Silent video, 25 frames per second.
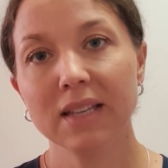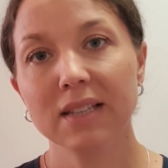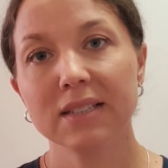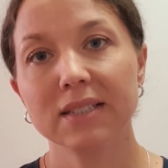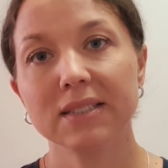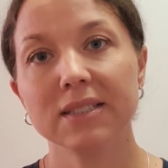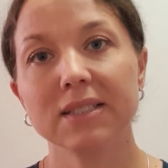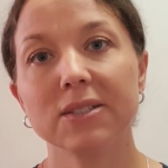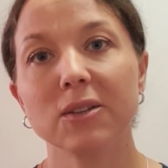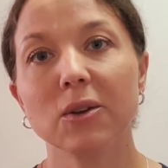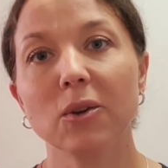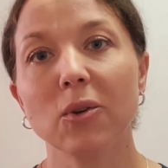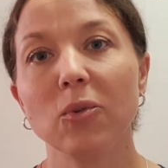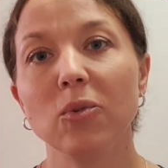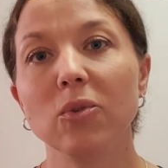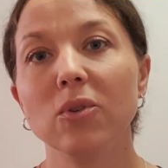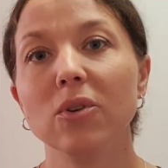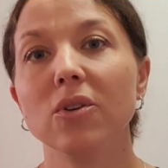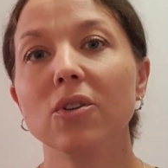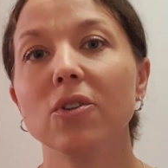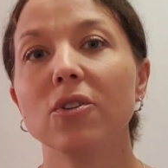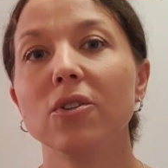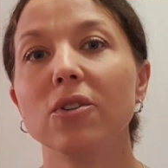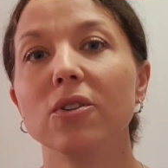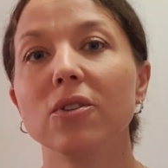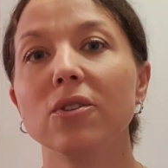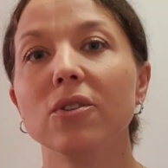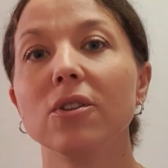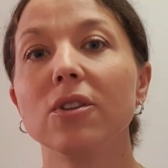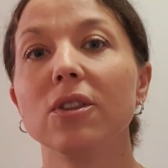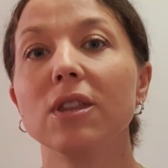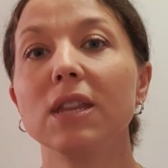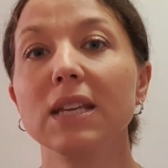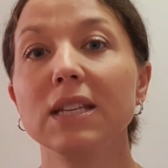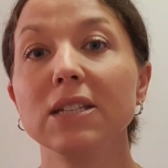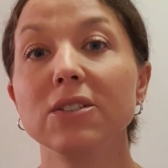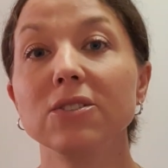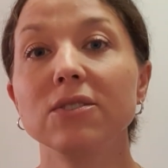So the
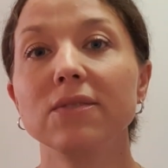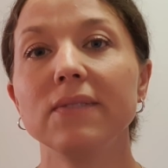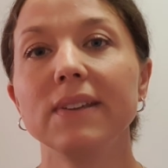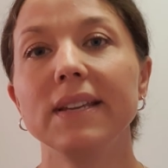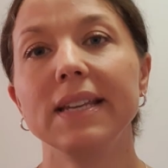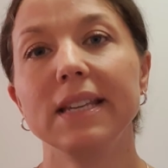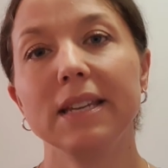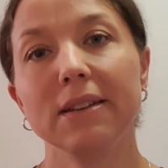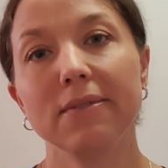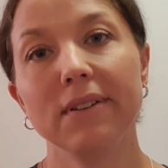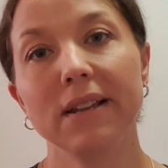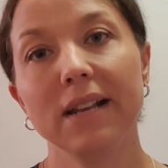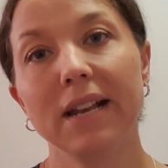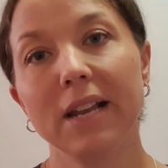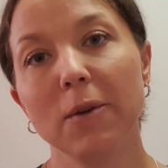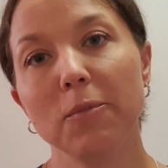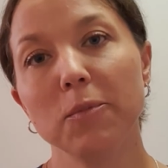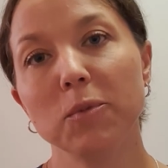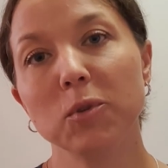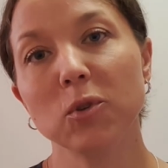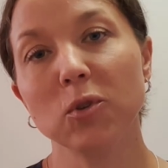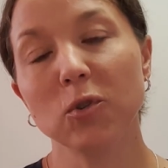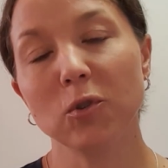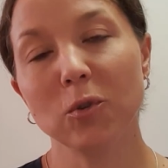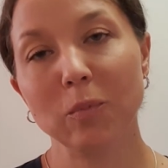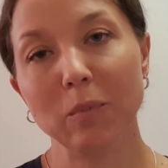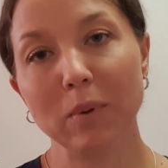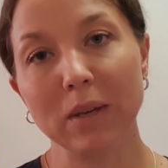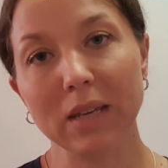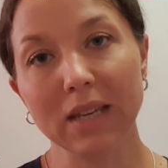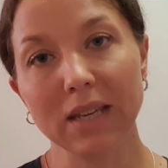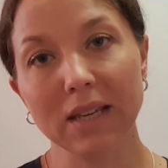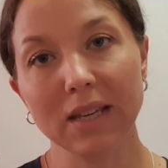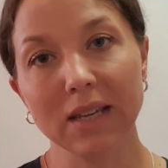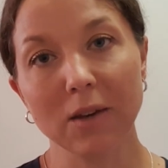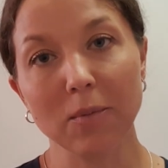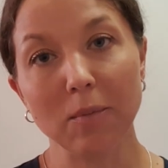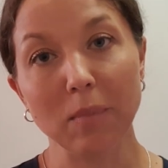thing to be developed could
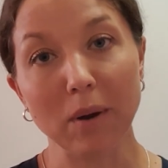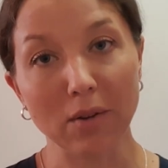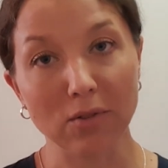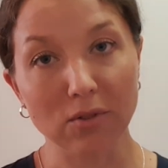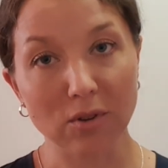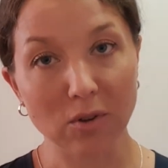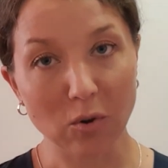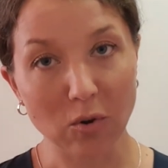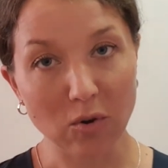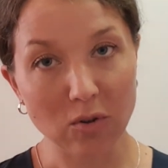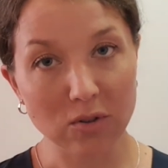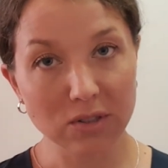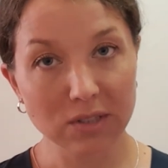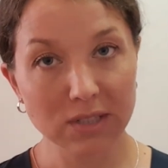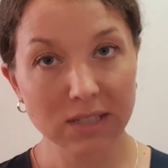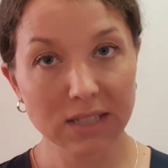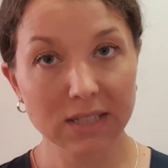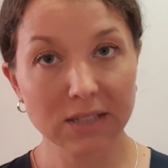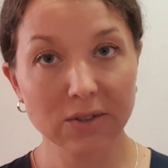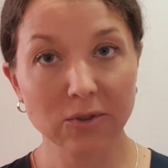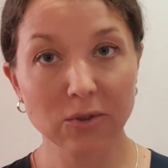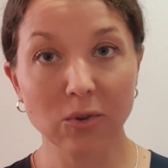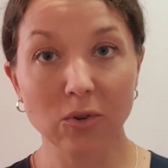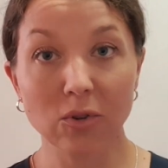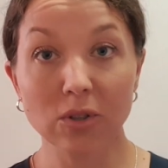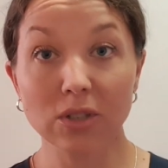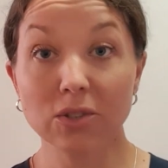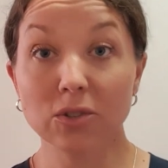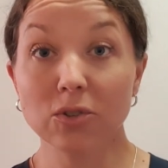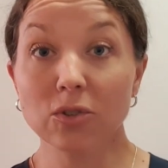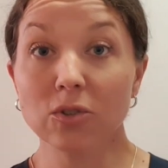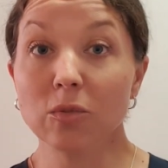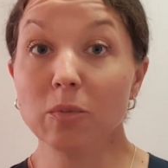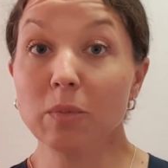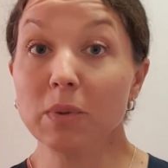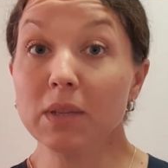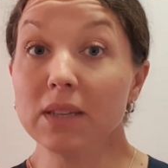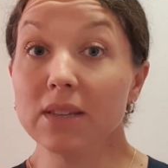be about the content, or it could
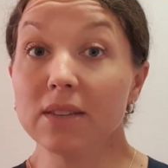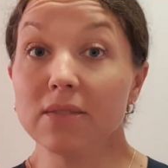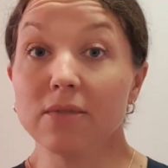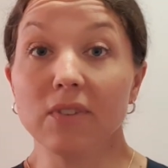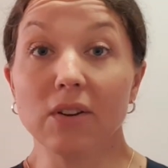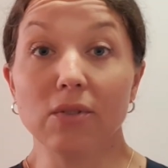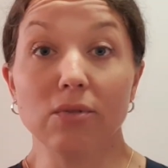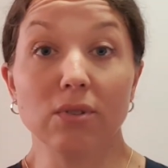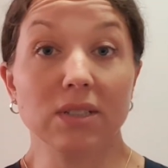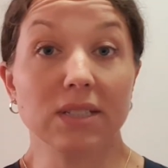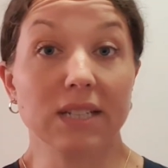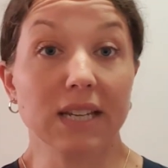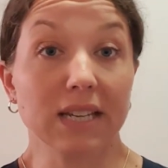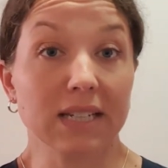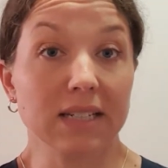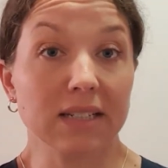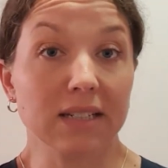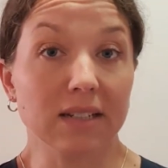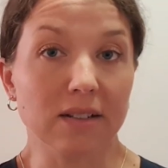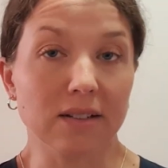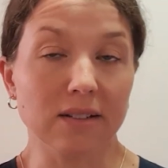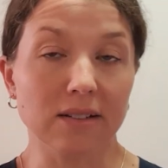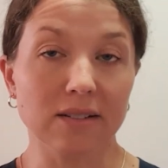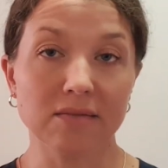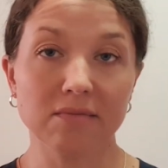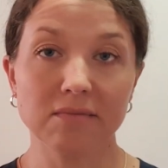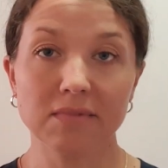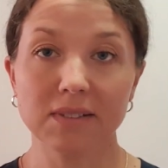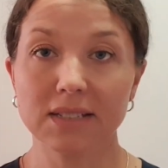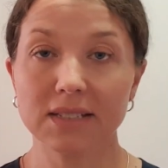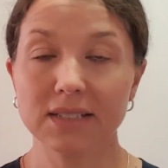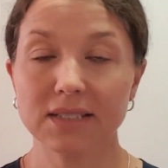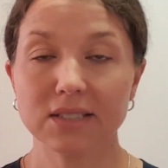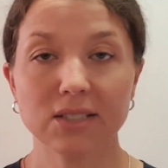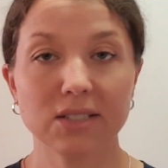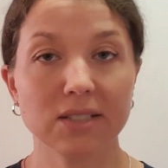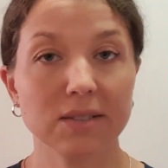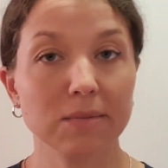be very technical, like
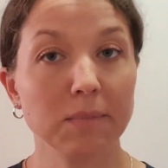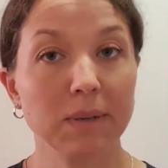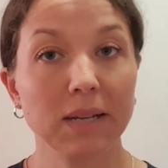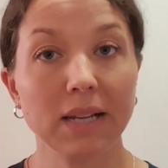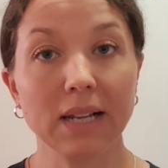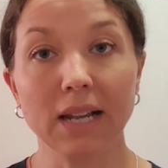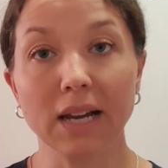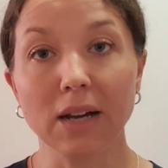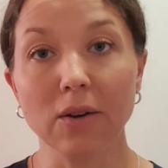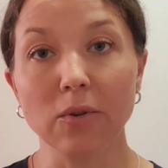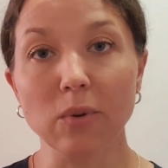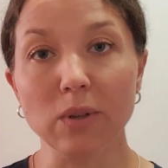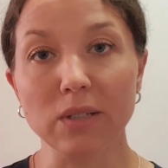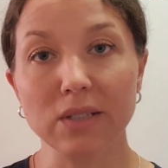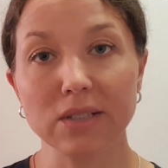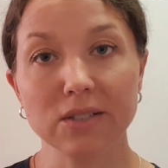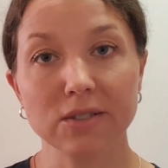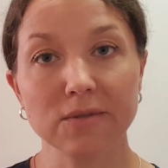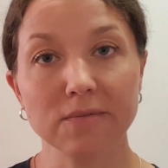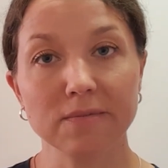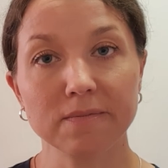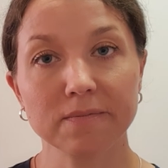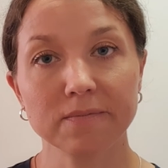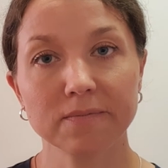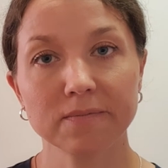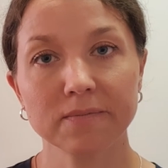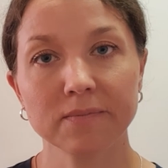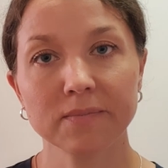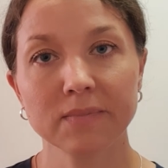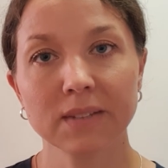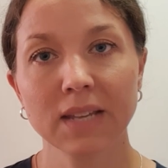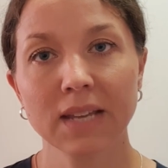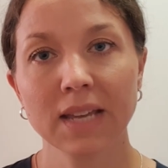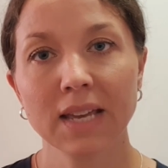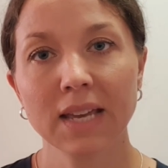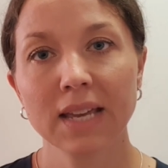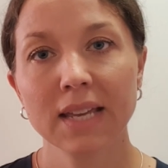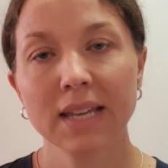simply language.
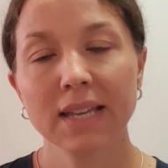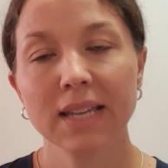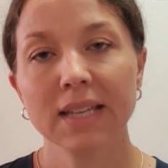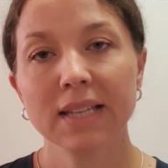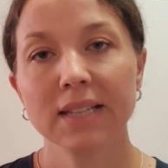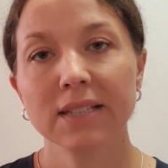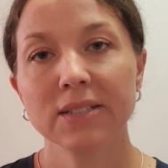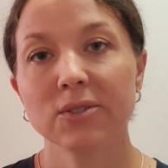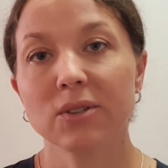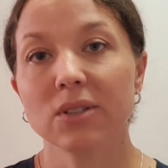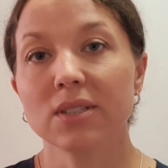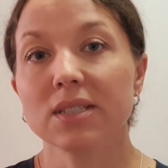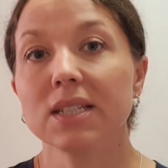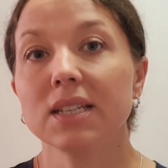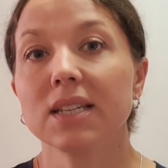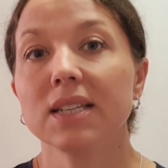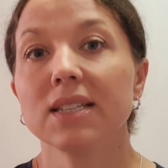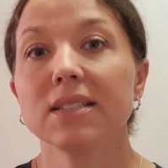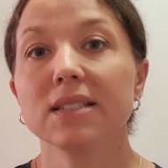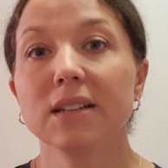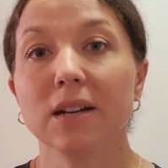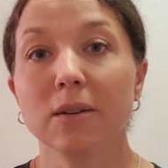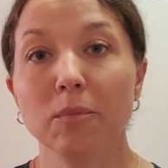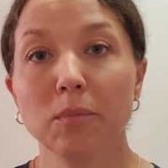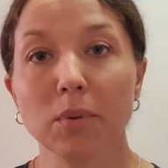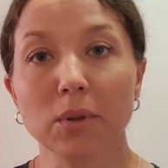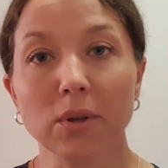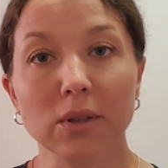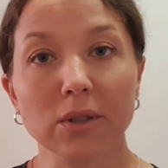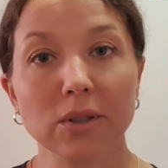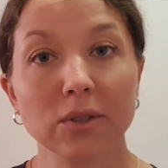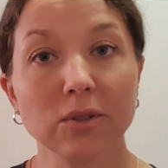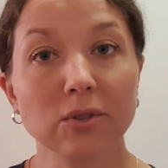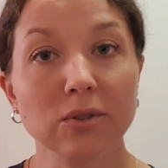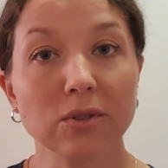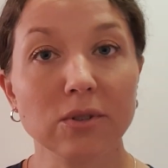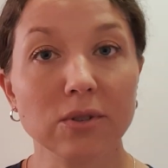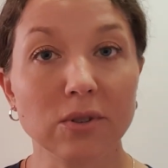So as an example,
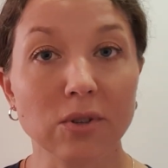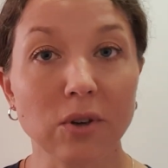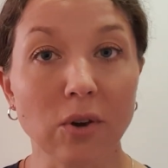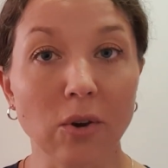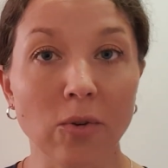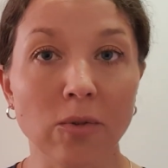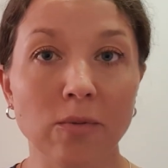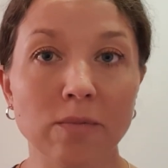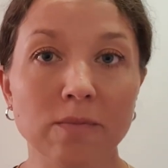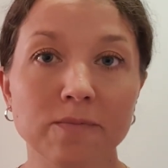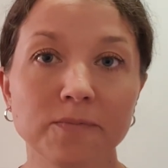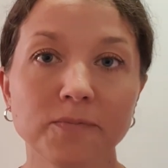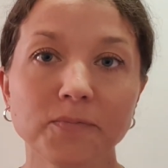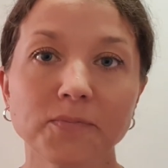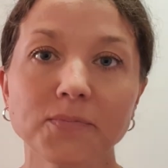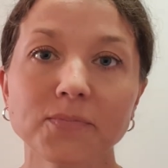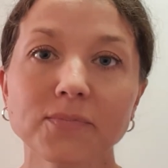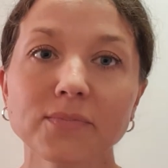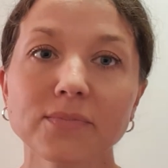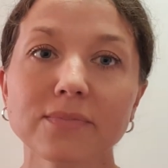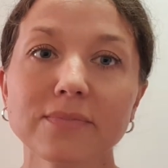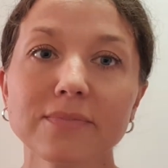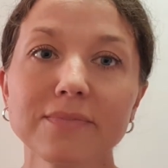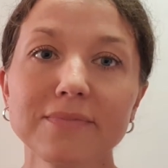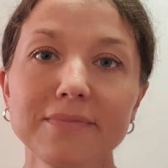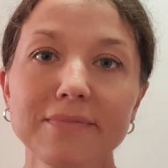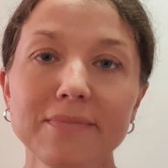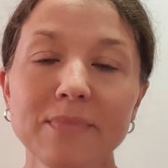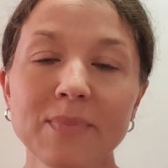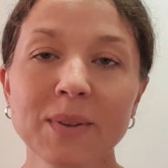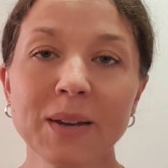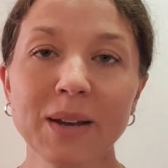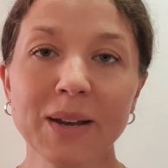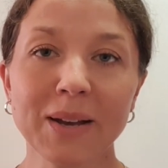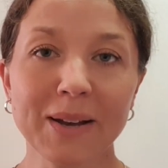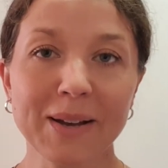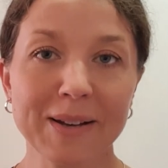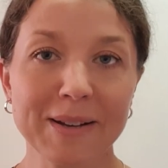you could go,
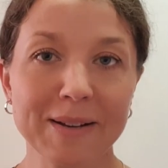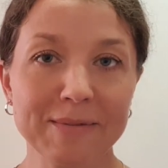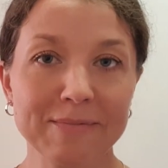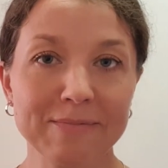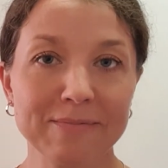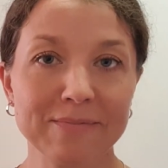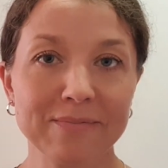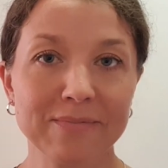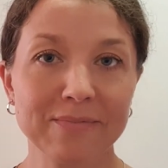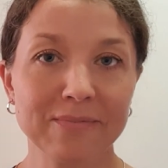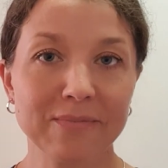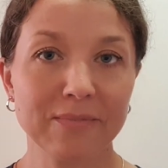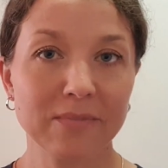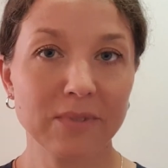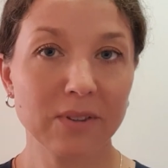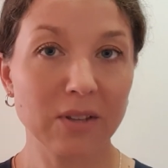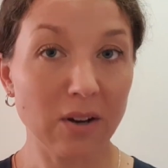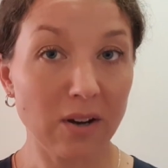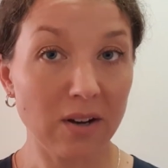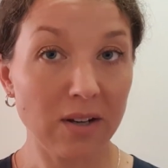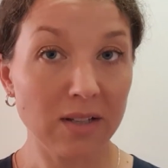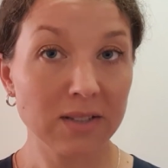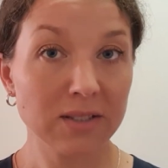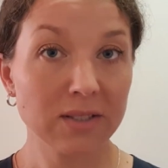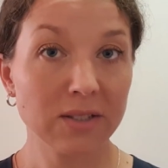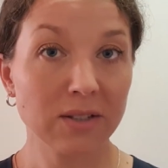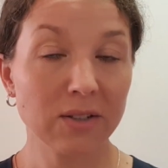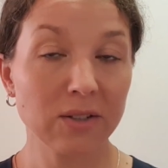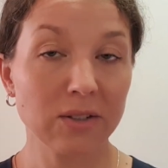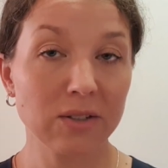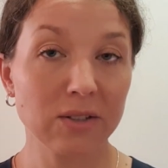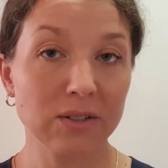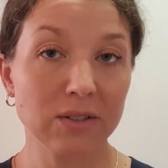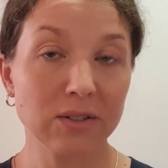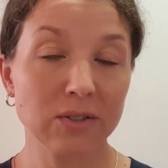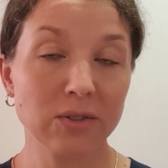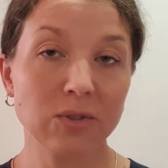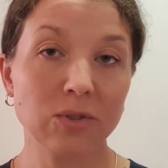the answer
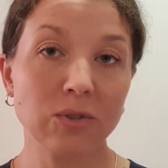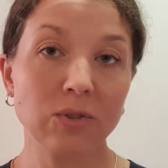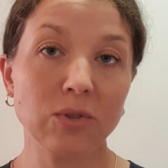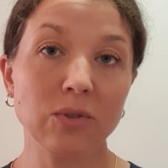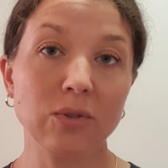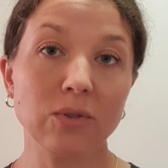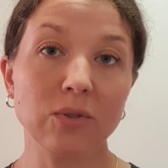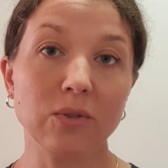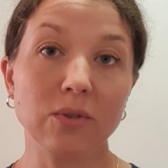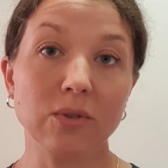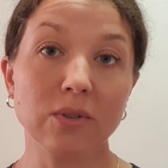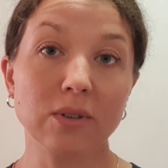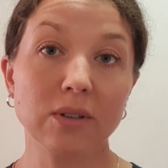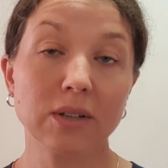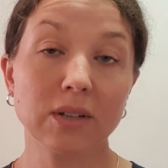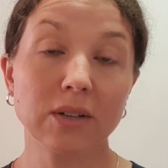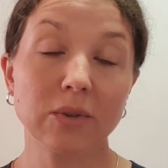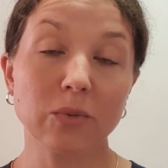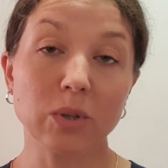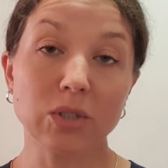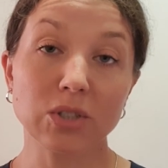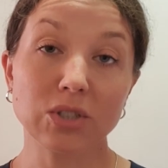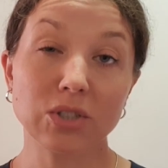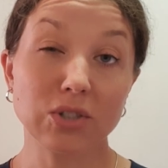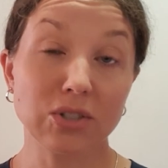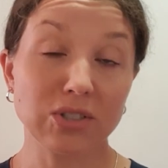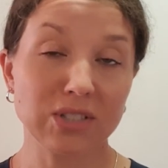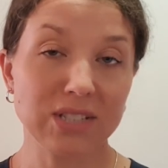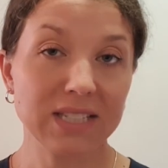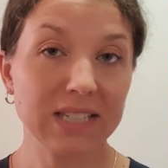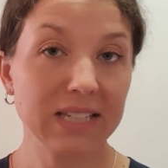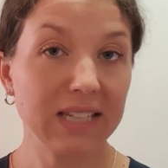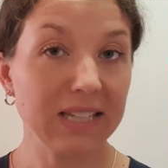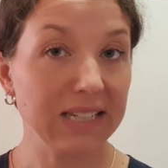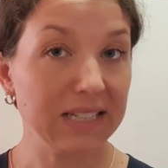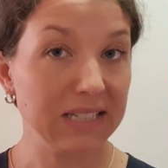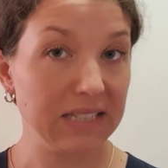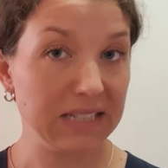to question
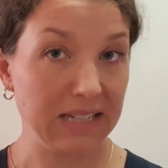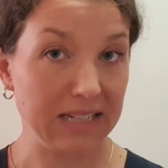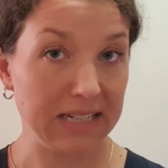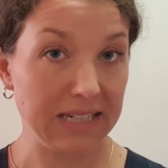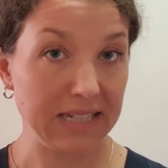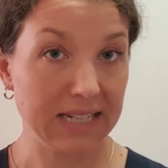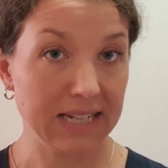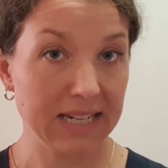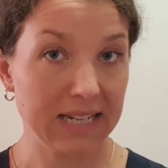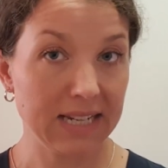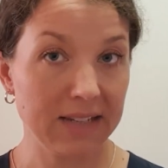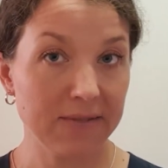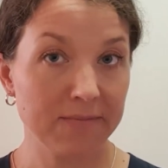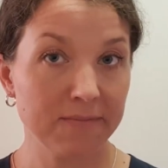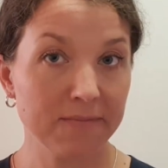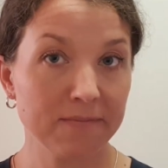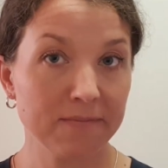C is unclear.